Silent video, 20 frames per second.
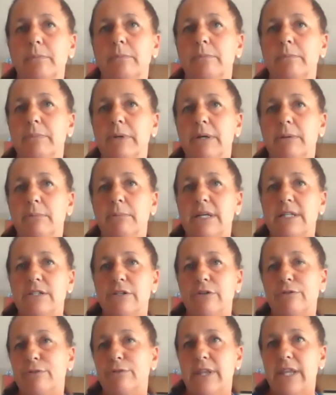be a mentor
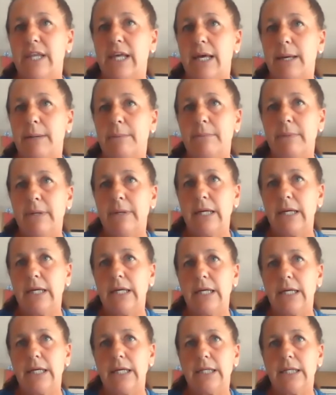for them,
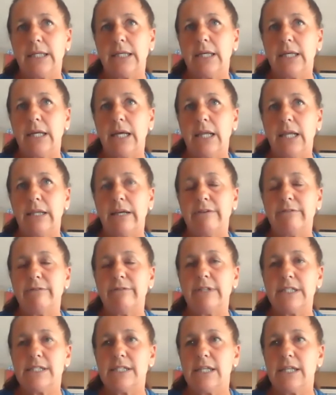and I love
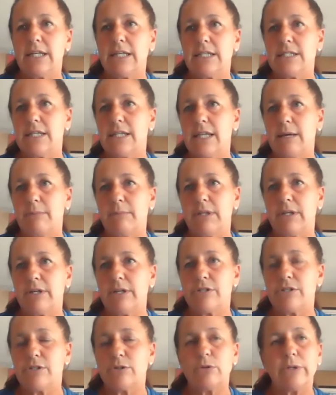listening to them and their
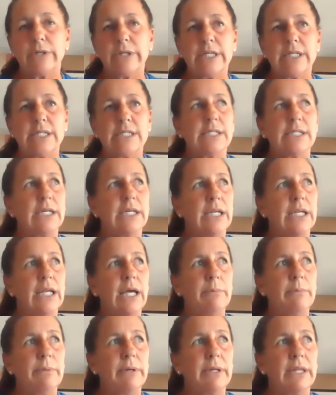stories and
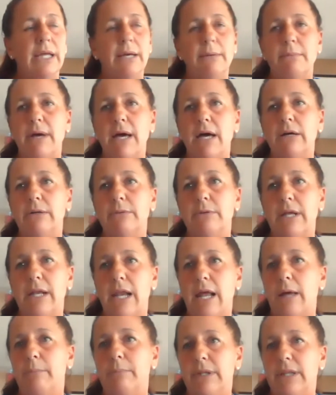helping them out and
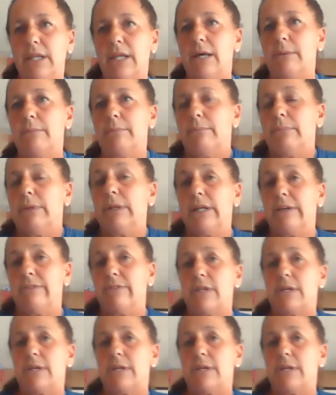helping them believe in